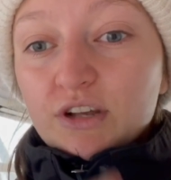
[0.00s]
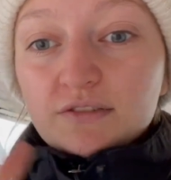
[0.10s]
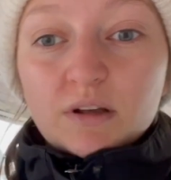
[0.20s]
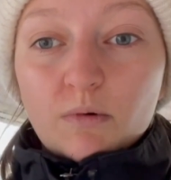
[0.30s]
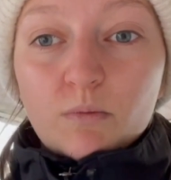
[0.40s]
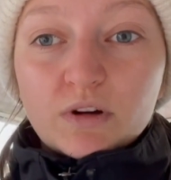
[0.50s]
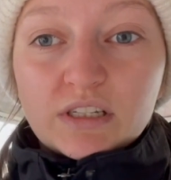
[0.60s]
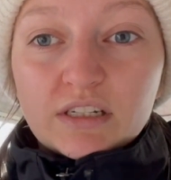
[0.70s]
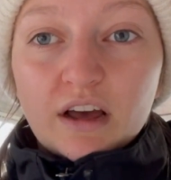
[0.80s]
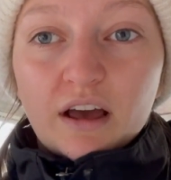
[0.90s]
if someone was
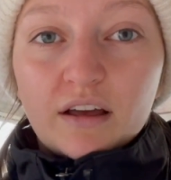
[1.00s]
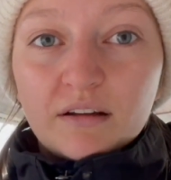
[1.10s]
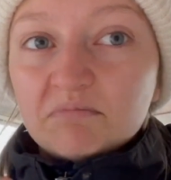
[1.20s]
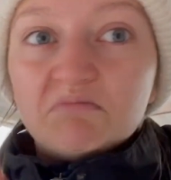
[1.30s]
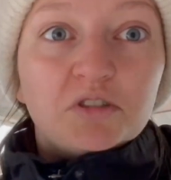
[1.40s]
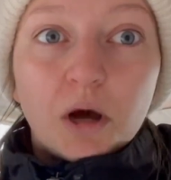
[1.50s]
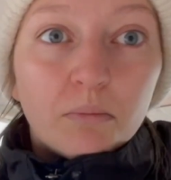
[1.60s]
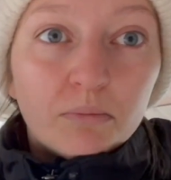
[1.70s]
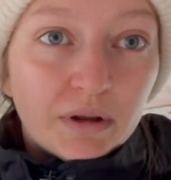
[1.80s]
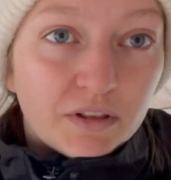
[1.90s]
to
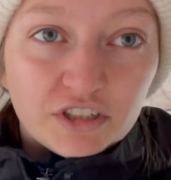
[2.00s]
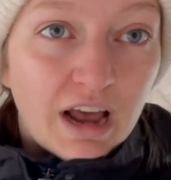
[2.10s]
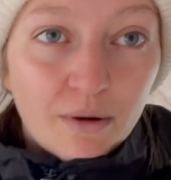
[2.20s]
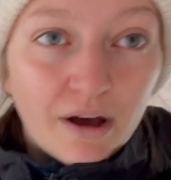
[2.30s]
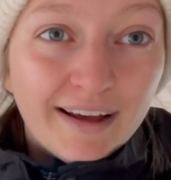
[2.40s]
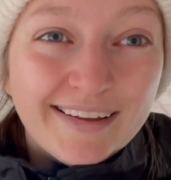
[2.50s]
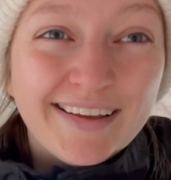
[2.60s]
jump in the shower,